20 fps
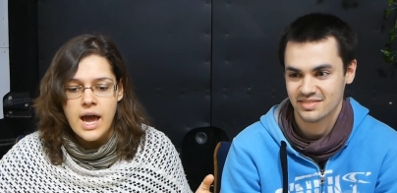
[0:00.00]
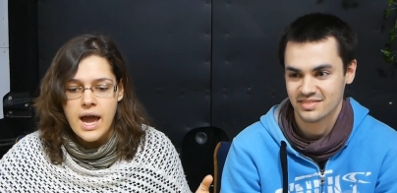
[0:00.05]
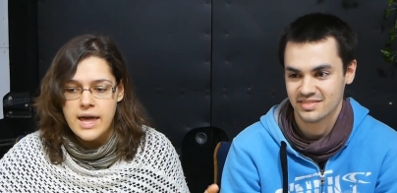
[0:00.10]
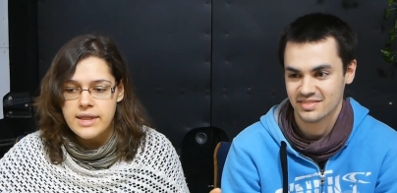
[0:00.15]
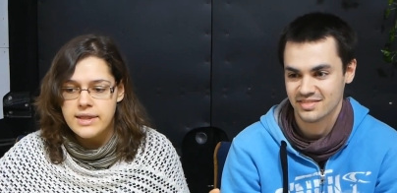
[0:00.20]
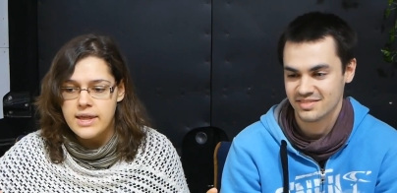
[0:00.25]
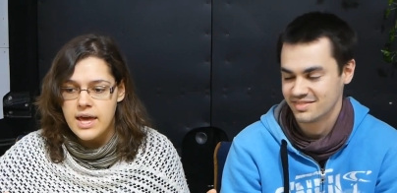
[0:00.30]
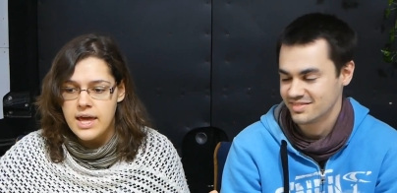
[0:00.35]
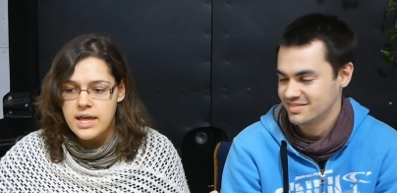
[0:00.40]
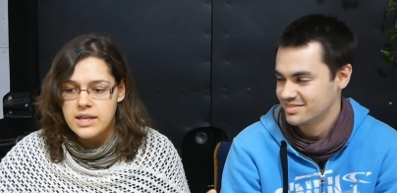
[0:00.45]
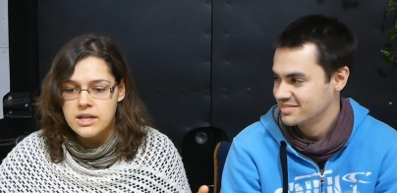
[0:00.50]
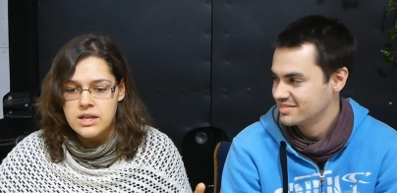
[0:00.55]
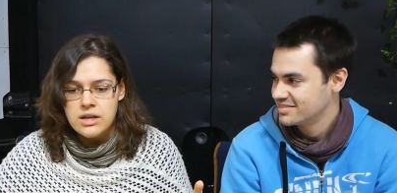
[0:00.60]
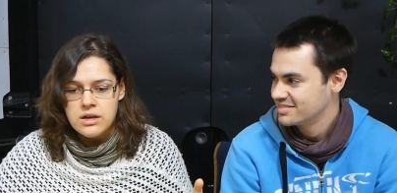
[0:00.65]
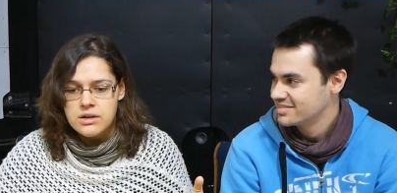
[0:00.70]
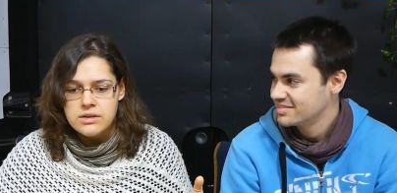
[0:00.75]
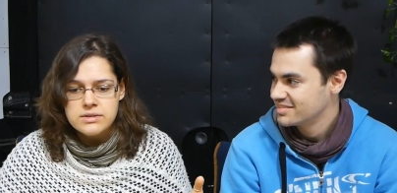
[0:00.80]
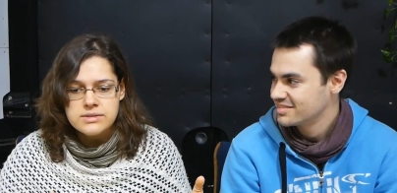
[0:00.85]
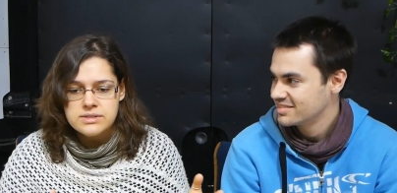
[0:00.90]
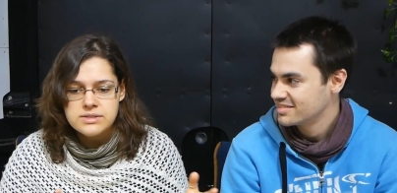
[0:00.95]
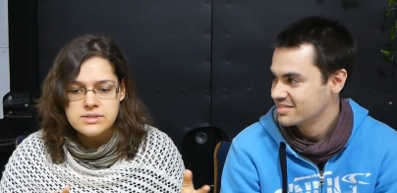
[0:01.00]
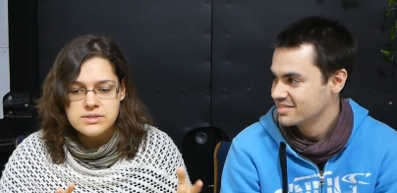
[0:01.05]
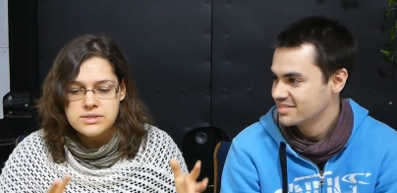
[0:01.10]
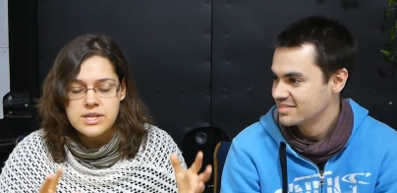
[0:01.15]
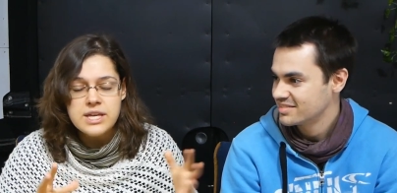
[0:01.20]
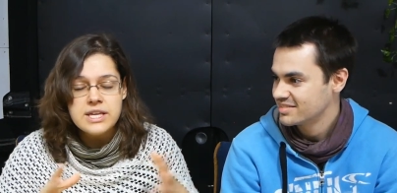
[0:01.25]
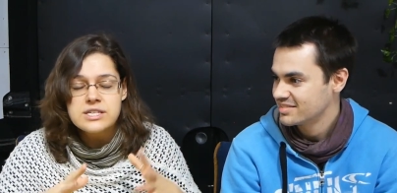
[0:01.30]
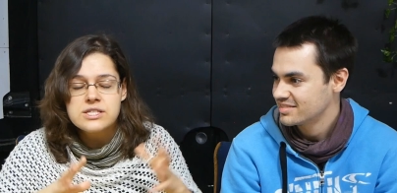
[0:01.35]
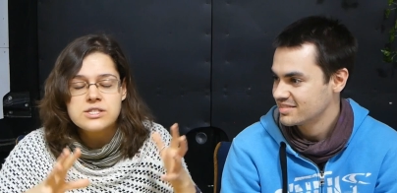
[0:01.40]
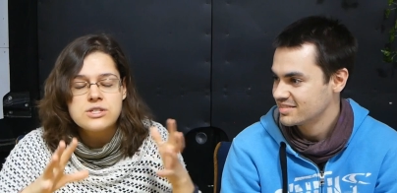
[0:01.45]
Speaker 1: and then
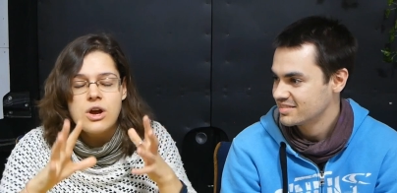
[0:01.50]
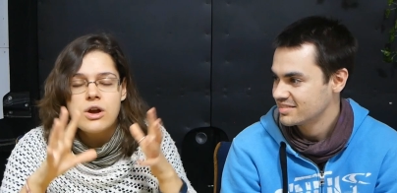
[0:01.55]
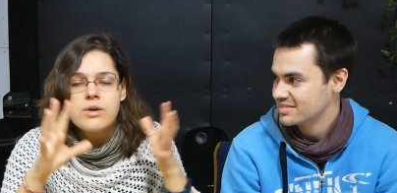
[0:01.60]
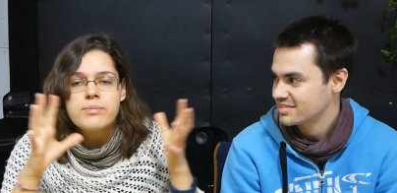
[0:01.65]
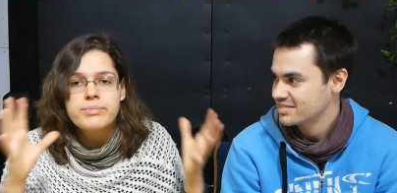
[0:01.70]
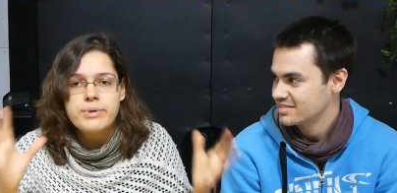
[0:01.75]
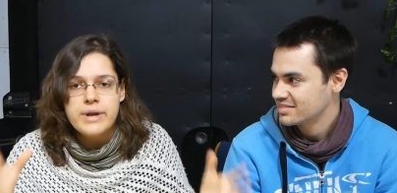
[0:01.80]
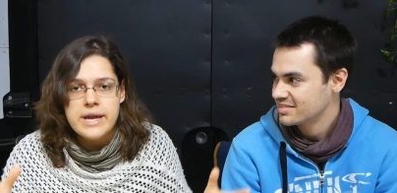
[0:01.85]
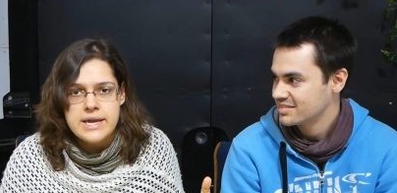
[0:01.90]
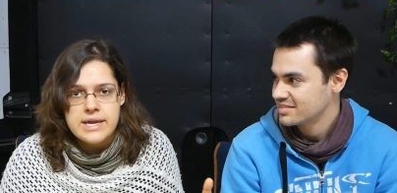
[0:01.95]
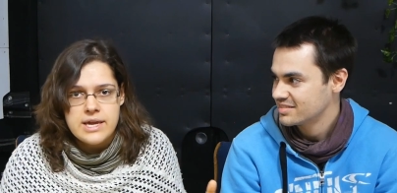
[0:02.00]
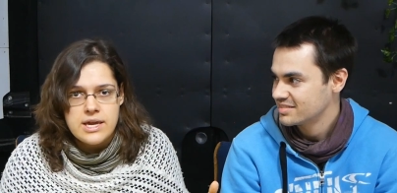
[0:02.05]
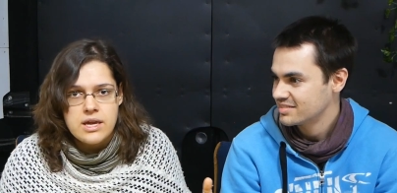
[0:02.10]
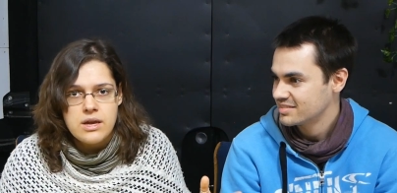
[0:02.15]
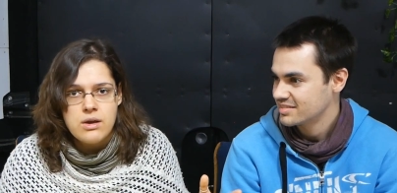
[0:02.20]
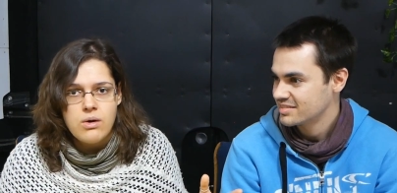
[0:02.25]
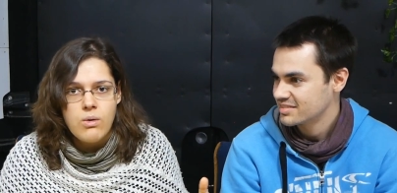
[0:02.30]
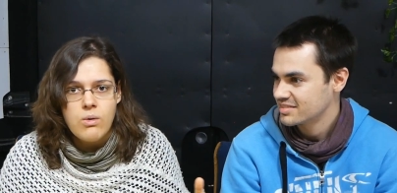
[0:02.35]
things start breaking,